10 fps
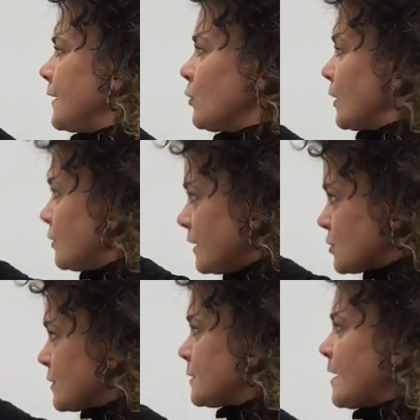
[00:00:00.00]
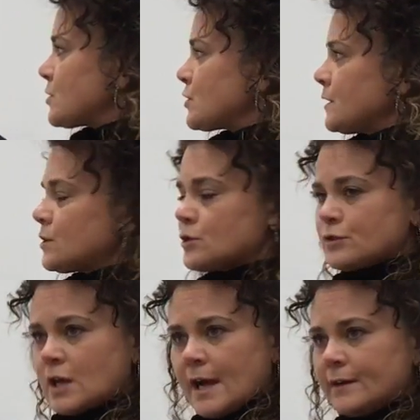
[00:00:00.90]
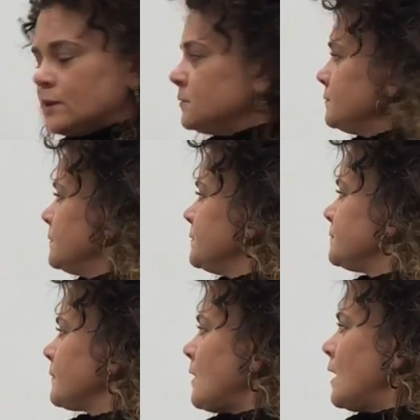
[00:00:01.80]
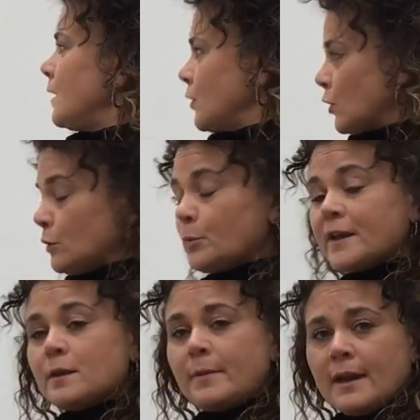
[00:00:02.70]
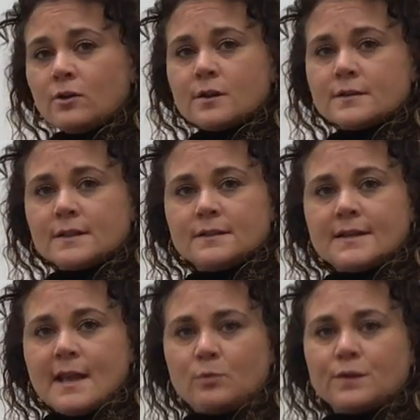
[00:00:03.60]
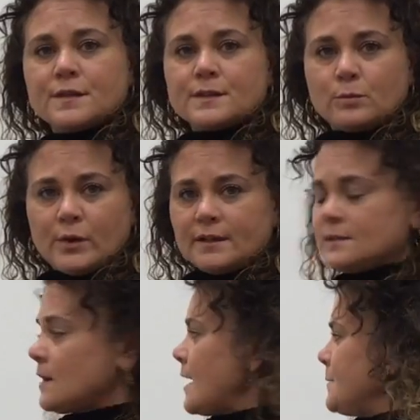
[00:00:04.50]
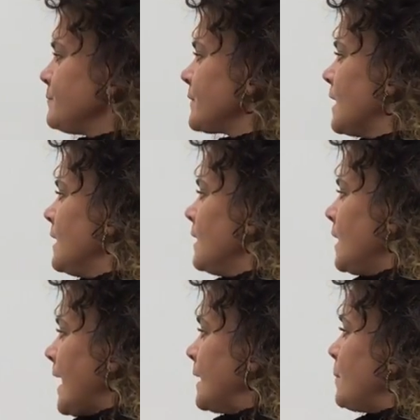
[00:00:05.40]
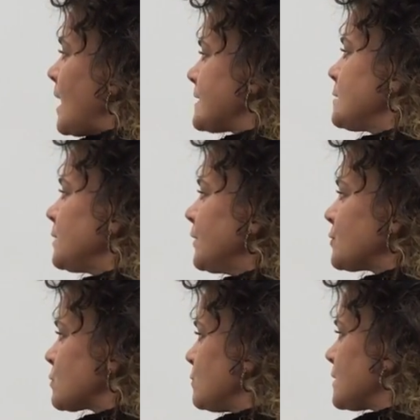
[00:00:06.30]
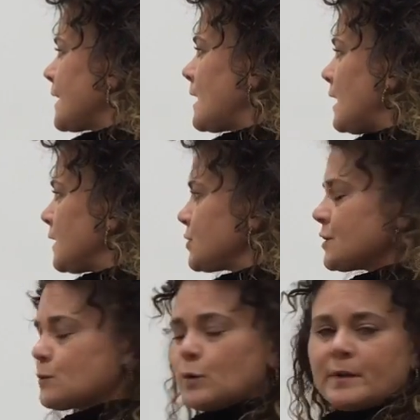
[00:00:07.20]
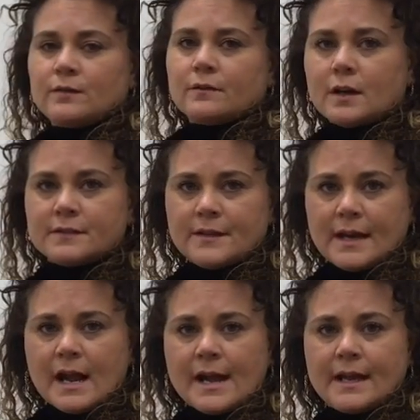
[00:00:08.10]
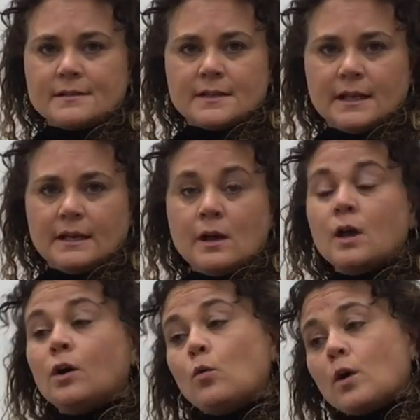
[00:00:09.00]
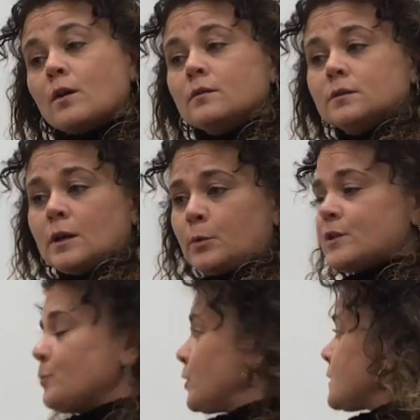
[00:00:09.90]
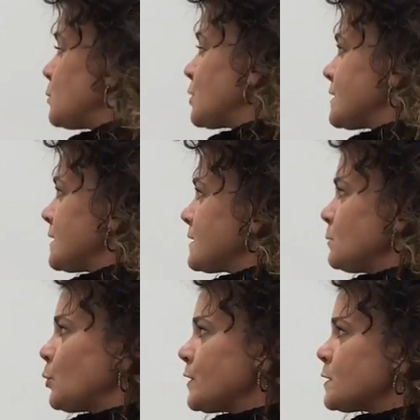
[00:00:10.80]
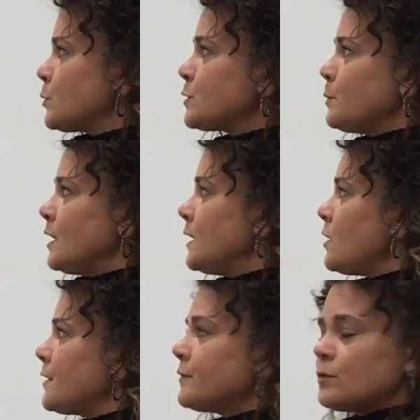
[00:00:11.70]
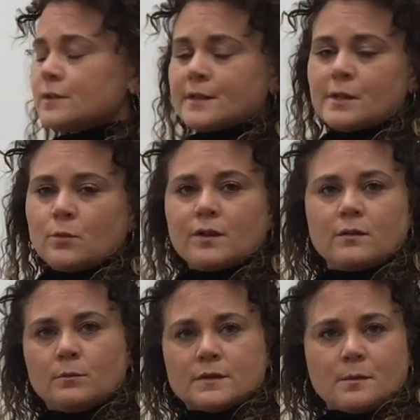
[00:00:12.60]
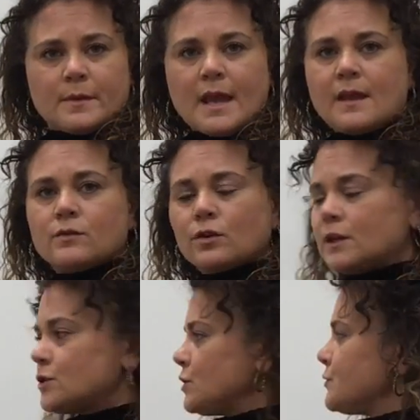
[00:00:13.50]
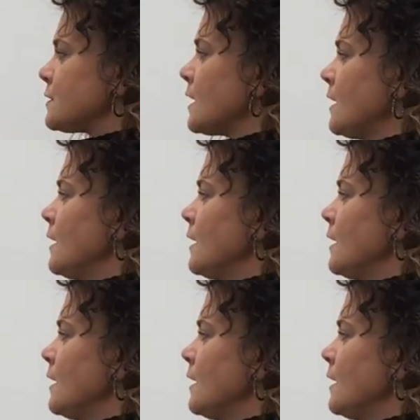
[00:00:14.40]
Your intervention specialist, your title. You're going to bring the parent to the table at this point in time. And possibly your school psychologist would be involved in that IAT, or a principal or assistant principal, depending on if you're dealing with some behavior issues.